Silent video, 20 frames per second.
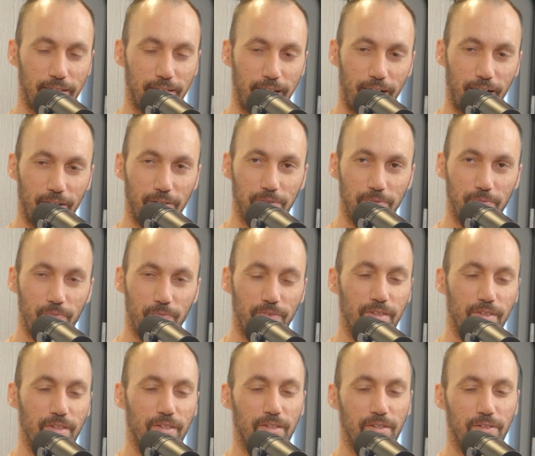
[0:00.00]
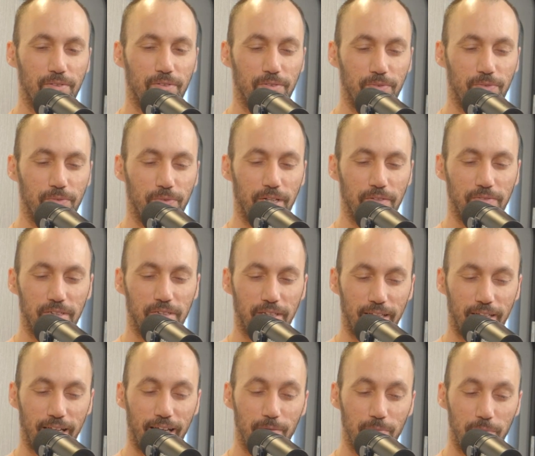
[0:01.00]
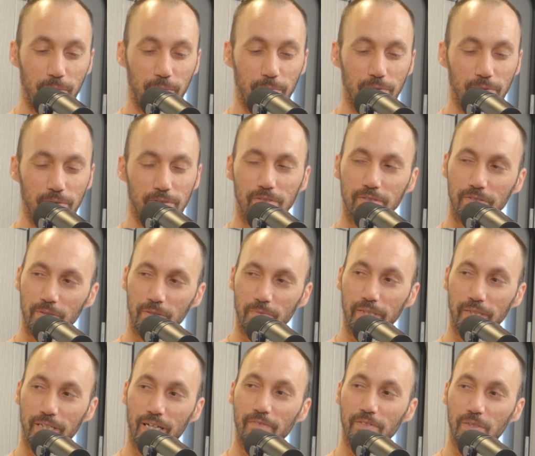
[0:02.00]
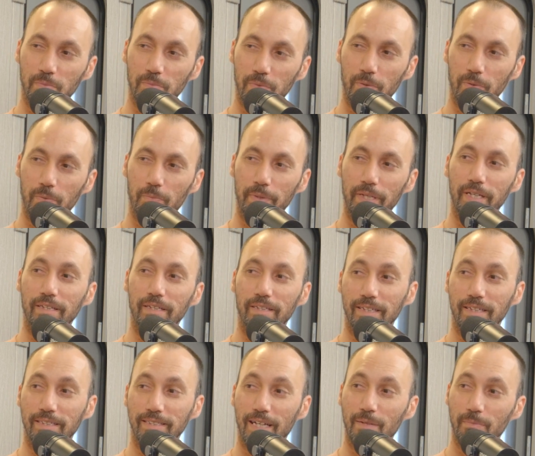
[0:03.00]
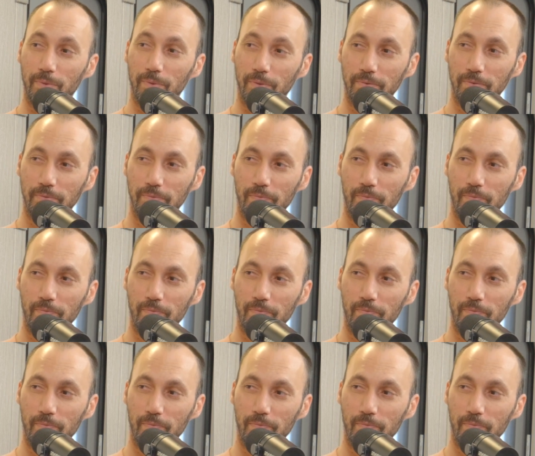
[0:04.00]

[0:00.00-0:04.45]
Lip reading: Now, we have to get people to be comfortable being the example.